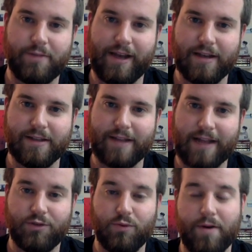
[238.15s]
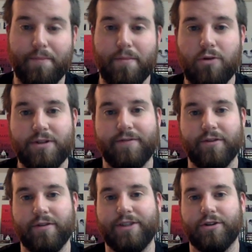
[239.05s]
because that's what most of
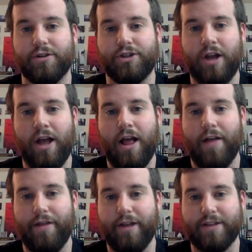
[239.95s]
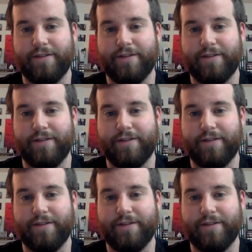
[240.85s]
the research thus